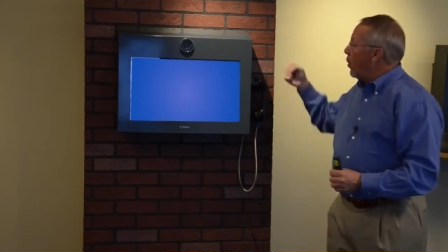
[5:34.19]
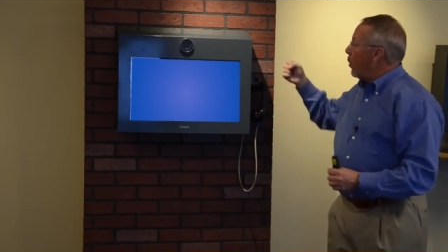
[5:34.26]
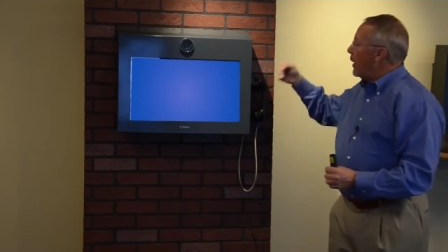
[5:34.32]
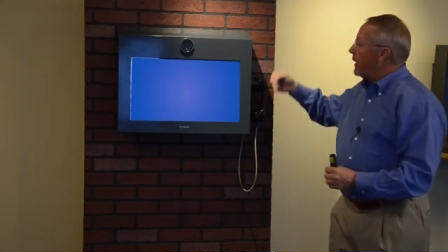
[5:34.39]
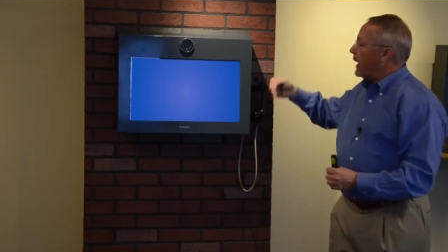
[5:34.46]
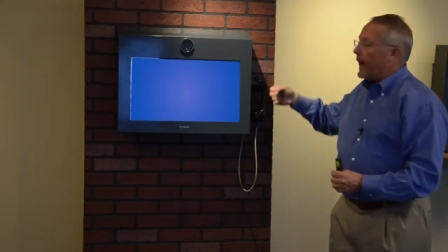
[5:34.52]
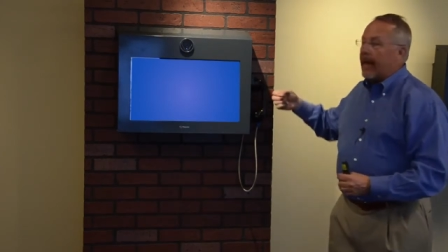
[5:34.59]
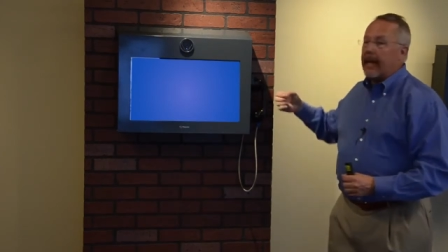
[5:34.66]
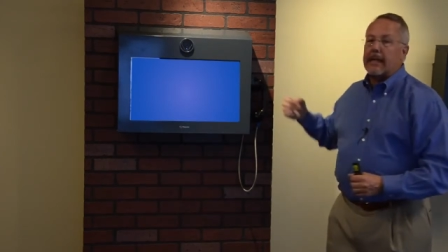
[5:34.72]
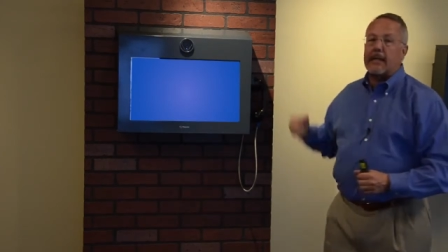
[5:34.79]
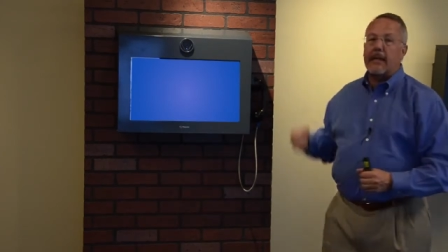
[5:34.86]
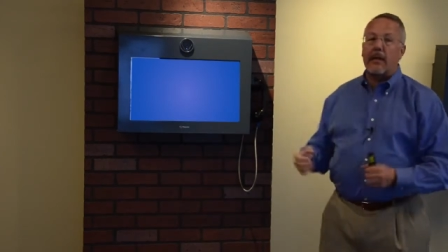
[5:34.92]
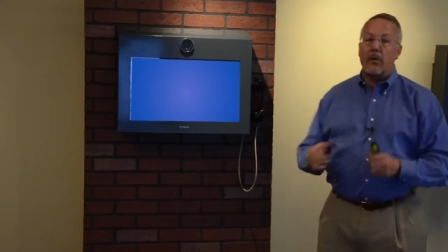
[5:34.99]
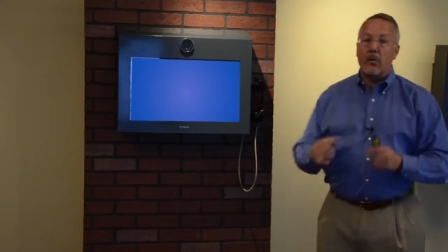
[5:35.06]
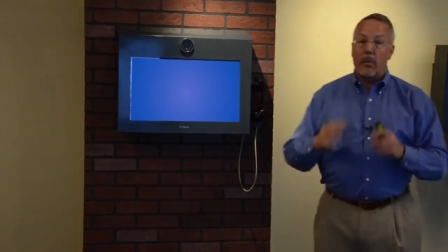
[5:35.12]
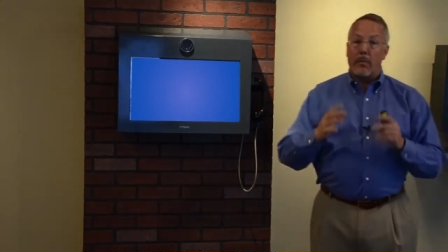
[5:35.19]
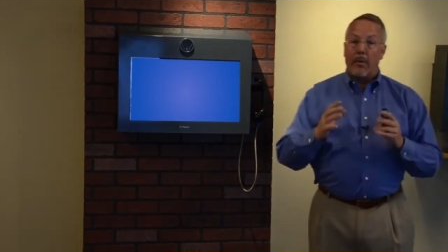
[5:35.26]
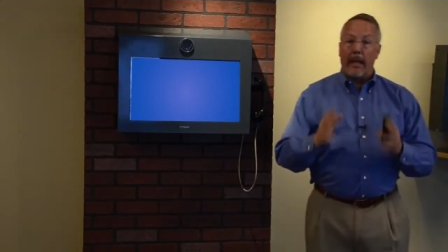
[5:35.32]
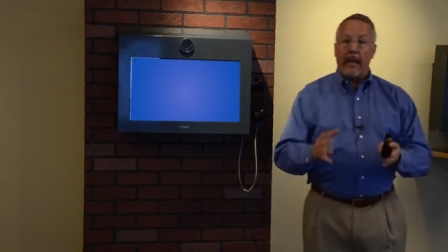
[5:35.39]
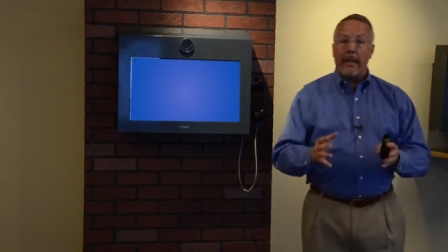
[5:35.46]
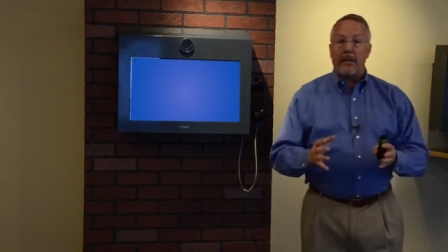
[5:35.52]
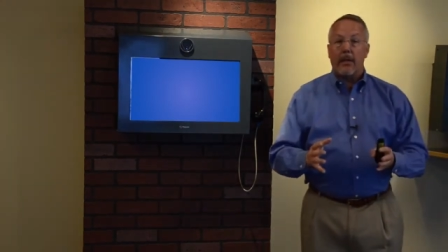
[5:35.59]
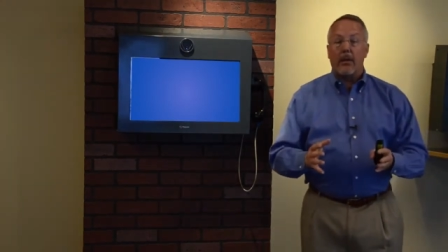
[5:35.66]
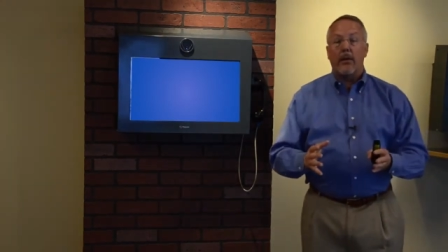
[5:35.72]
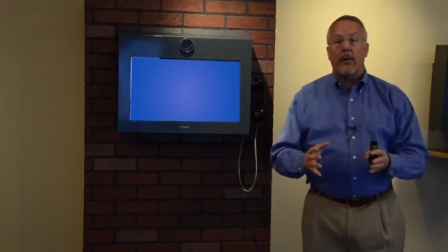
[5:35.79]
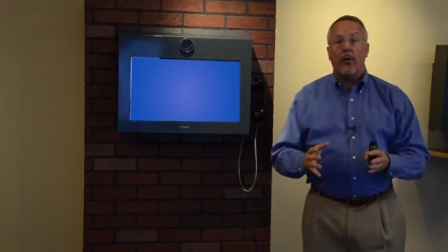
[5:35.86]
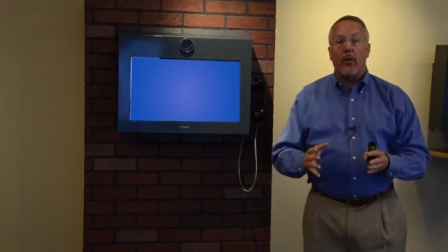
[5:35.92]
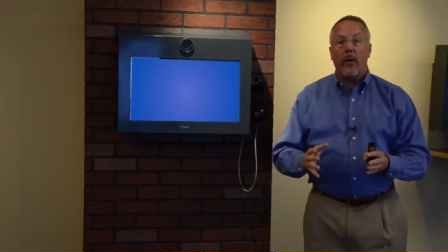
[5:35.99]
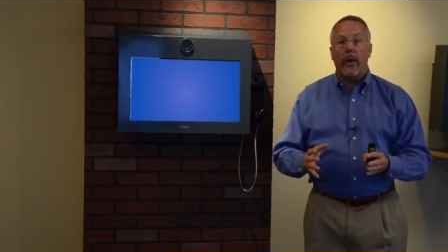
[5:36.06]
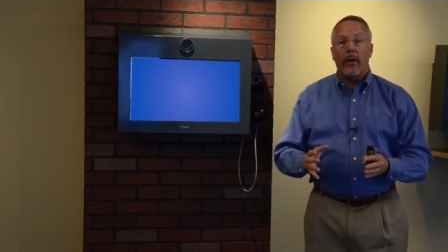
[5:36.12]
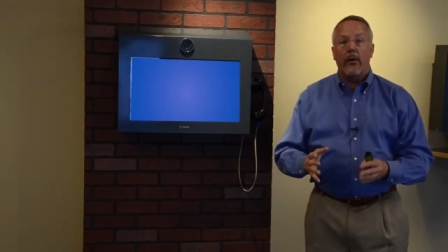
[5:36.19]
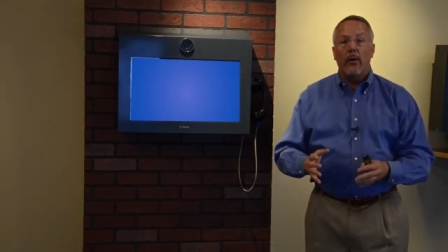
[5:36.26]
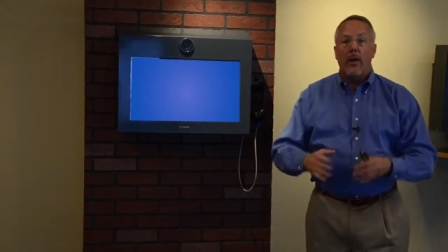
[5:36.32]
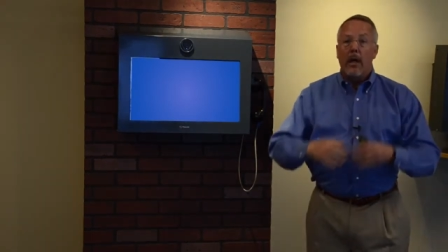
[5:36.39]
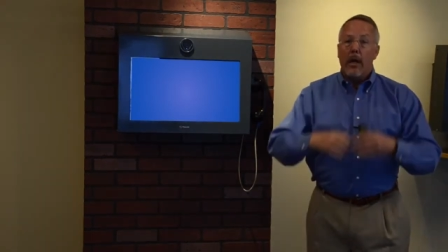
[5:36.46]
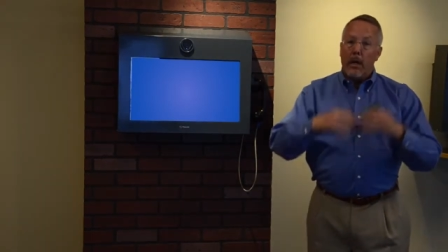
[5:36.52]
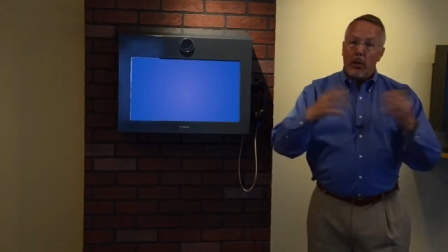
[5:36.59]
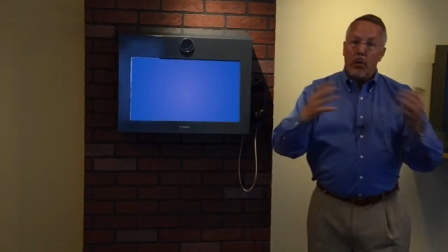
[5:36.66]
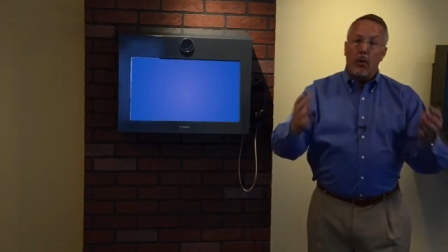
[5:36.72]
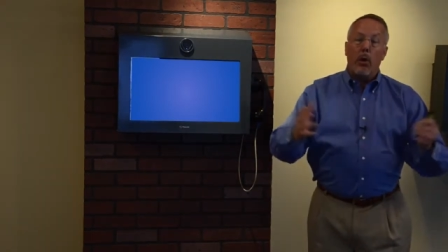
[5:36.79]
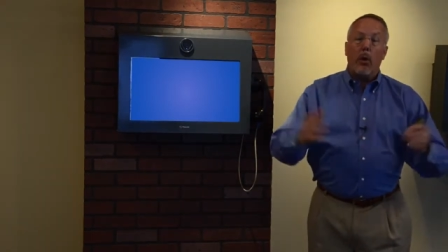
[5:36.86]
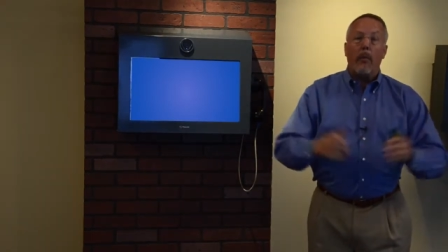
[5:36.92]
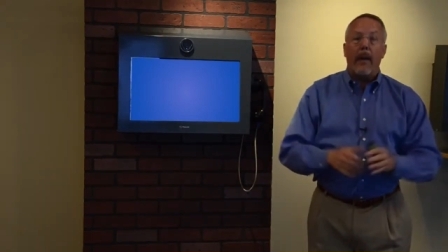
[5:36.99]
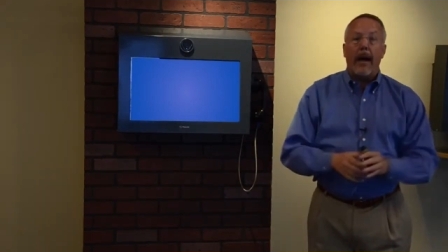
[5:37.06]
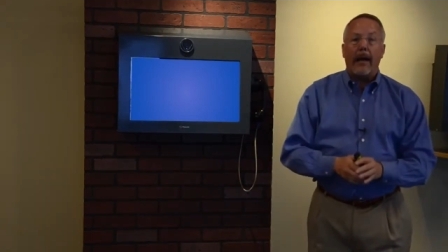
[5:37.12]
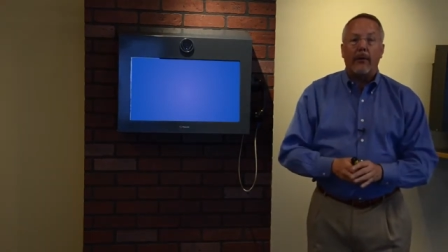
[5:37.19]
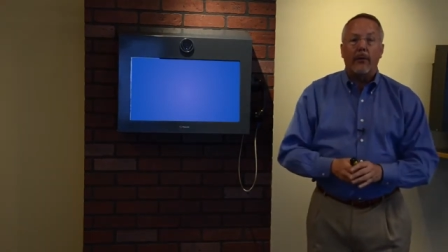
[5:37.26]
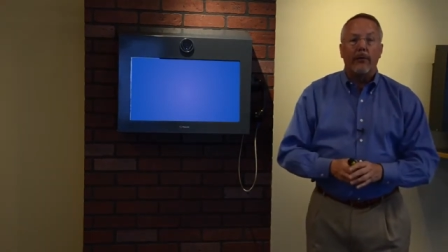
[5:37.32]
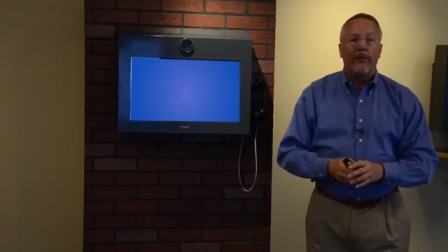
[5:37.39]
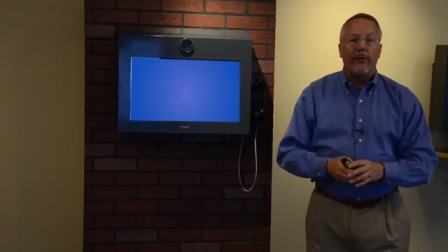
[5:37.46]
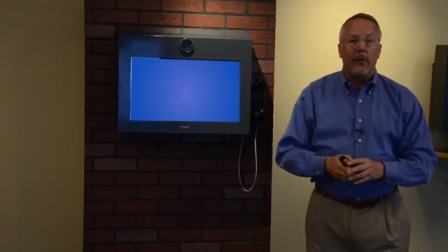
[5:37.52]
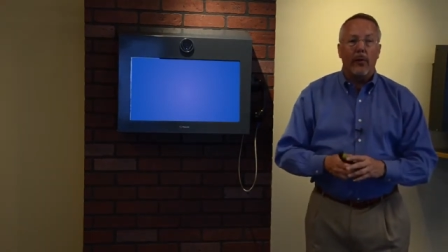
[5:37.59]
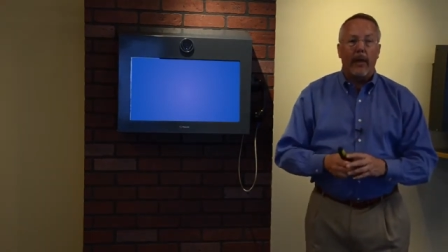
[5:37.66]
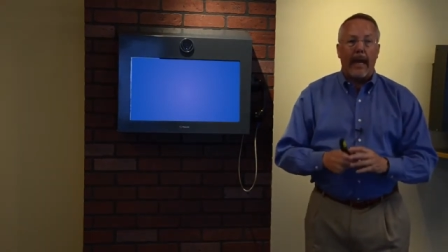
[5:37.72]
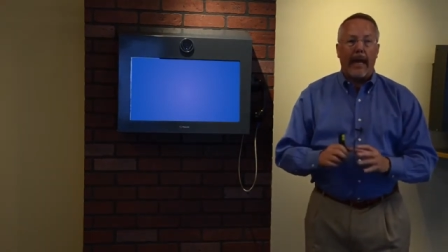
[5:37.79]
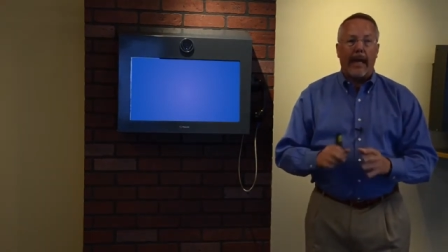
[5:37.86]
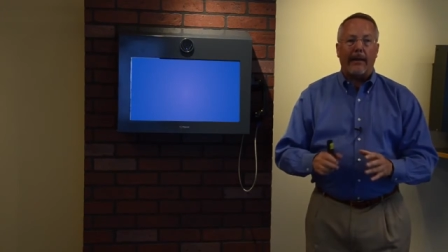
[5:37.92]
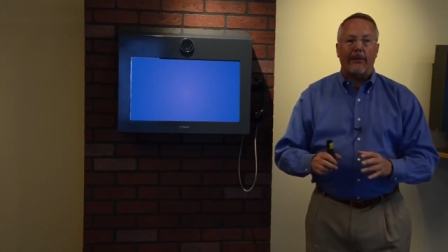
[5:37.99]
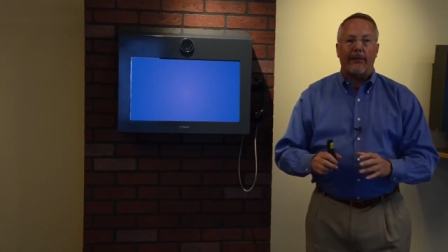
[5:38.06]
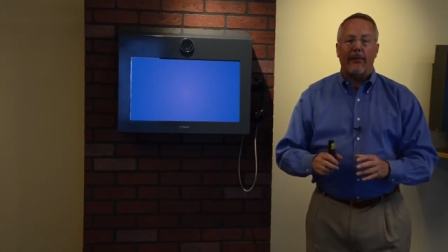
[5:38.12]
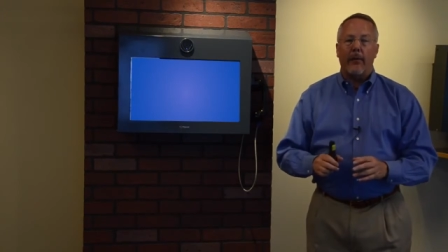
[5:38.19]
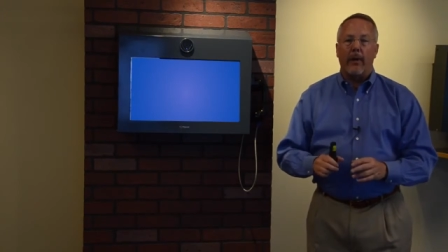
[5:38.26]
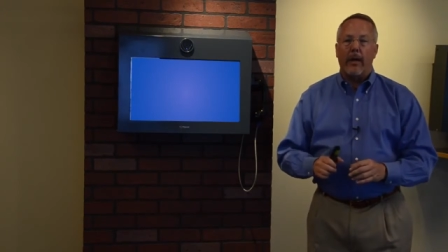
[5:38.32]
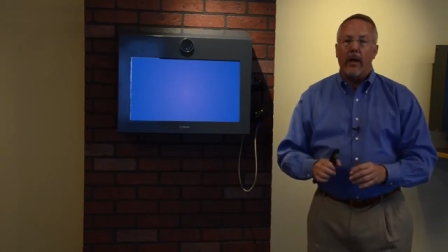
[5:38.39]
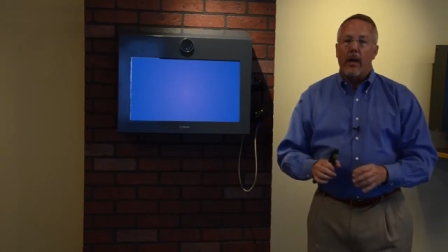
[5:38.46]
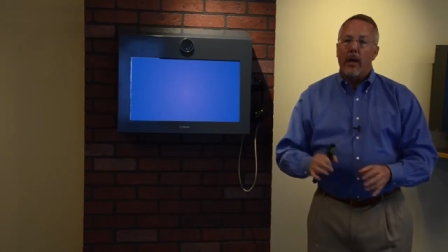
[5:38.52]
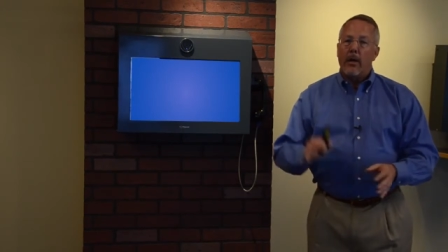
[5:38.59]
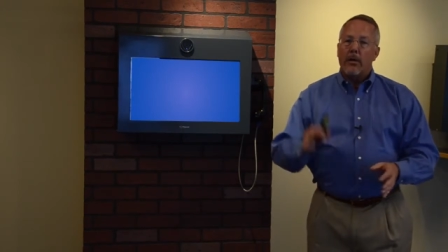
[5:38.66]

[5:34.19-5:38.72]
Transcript: When the handset is replaced into the cradle, you go back to full hands-free.